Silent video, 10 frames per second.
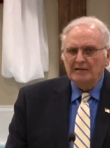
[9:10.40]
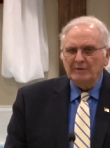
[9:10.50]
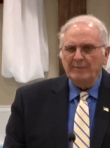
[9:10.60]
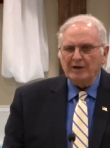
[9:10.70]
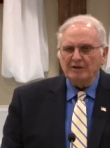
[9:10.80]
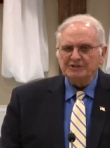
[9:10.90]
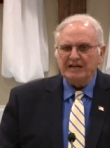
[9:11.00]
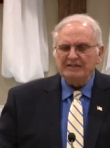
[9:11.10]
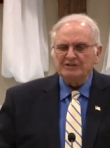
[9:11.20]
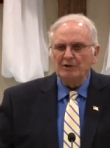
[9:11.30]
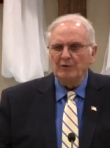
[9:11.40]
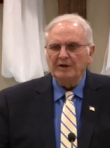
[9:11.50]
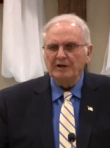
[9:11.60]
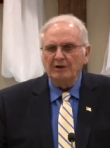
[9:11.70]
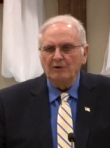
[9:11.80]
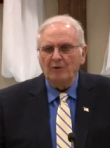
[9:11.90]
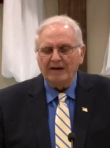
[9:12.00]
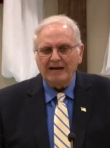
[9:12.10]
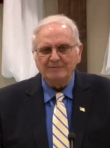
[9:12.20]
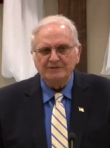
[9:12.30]
But because it has nowhere to go,
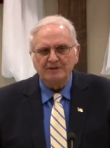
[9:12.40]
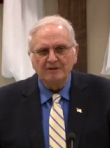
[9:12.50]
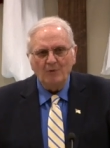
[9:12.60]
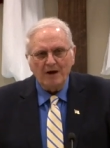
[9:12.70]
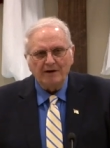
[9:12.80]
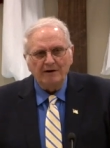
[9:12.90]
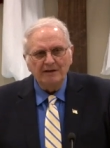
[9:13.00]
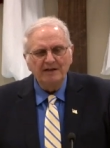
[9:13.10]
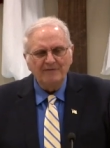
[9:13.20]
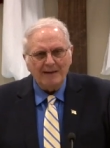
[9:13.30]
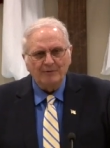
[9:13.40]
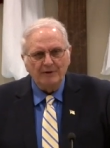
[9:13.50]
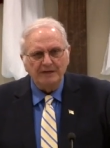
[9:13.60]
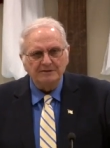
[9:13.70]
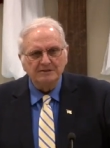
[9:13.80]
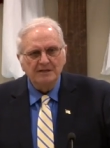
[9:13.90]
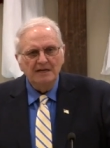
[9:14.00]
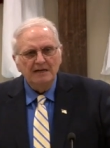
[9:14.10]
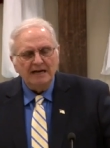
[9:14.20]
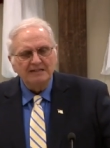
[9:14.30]
what happens to the water? It evaporates.
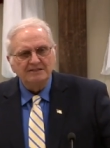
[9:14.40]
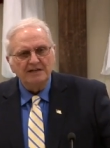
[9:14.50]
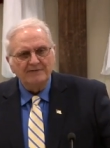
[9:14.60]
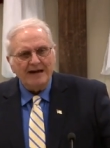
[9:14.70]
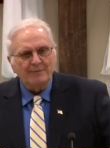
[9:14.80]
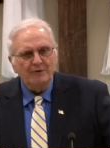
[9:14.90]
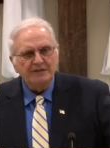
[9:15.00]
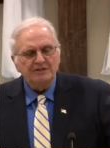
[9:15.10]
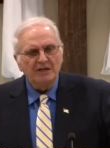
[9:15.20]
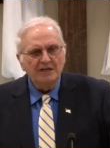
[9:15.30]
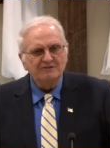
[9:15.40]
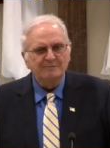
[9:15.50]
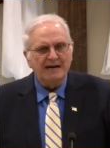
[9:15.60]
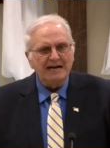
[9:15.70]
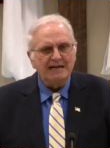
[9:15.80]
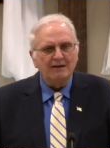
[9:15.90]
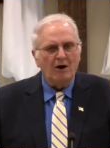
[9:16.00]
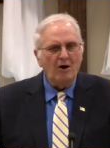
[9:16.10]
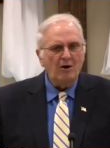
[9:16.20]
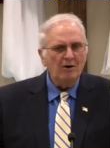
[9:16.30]
And as it evaporates, it leaves behind
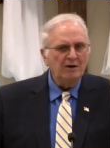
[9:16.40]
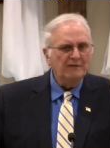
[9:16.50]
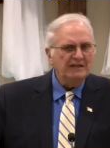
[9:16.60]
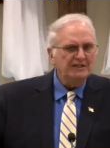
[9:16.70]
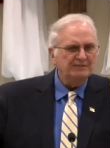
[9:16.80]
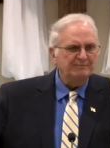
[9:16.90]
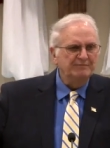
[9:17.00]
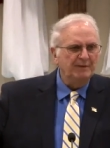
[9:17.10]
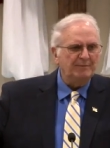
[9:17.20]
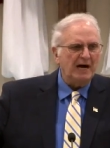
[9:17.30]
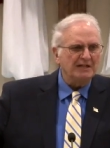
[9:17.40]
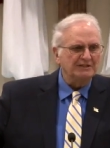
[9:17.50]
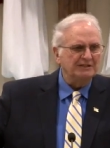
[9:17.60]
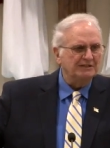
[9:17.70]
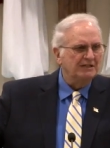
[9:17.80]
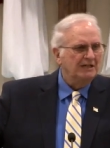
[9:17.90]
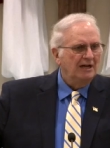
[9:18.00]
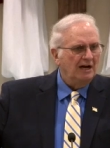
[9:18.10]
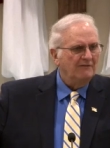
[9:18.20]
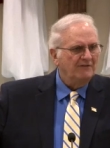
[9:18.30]
all of these deposits
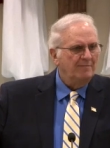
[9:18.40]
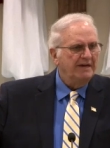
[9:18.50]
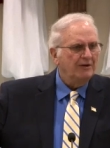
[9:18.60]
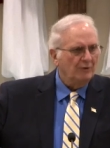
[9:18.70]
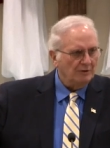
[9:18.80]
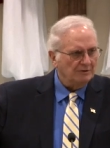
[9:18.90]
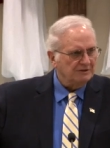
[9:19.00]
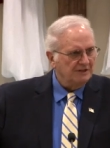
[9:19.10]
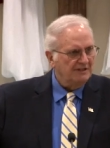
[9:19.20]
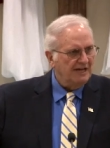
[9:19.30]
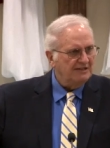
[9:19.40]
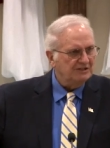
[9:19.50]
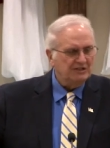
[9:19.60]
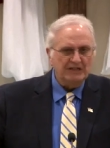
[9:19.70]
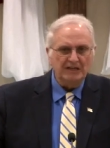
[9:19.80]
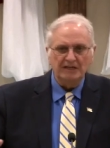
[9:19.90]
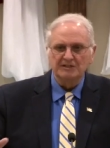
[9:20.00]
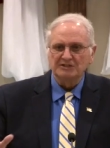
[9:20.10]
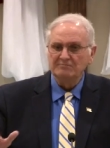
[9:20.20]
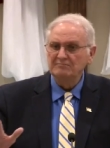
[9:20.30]
of minerals. The Dead Sea
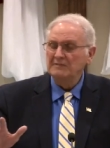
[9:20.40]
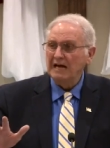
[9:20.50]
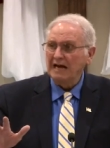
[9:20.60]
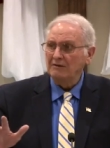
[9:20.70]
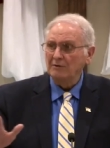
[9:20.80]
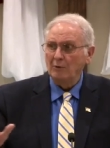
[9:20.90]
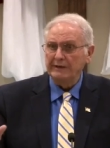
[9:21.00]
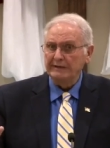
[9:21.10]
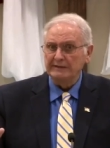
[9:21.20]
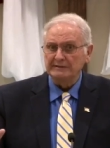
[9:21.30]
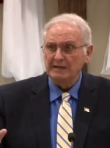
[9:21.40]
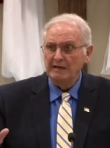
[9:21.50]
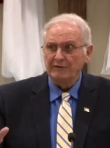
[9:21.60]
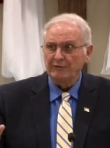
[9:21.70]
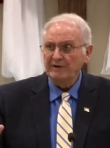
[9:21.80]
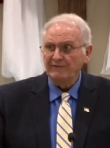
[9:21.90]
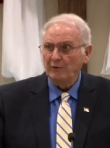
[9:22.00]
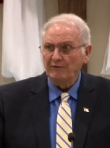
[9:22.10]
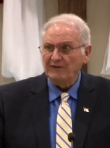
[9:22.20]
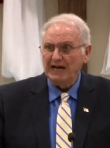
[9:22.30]
is, I don't know what it is, three,
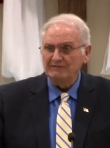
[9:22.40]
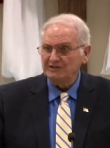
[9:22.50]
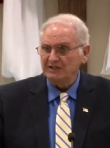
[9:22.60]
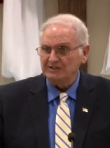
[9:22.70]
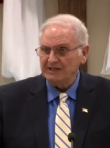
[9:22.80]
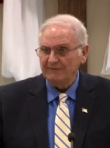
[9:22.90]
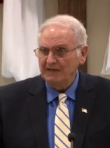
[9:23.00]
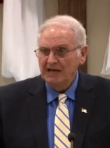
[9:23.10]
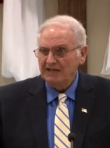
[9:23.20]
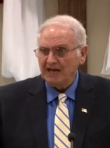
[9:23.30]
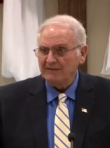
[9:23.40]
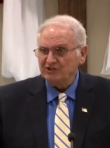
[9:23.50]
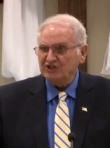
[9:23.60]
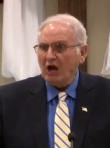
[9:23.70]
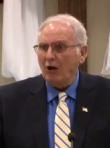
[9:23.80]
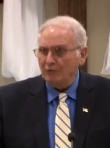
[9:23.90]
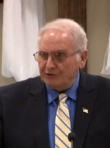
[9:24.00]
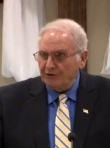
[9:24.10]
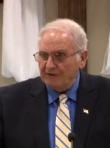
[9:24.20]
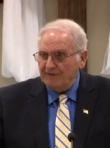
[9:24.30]
four, five, six, seven times
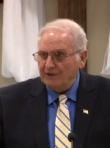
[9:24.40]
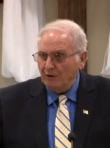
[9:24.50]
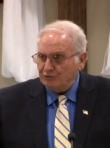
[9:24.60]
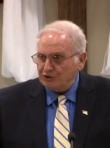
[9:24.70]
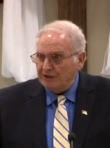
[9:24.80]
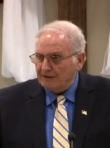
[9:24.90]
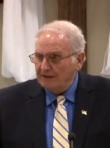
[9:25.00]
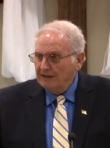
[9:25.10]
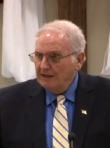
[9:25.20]
saltier than the ocean.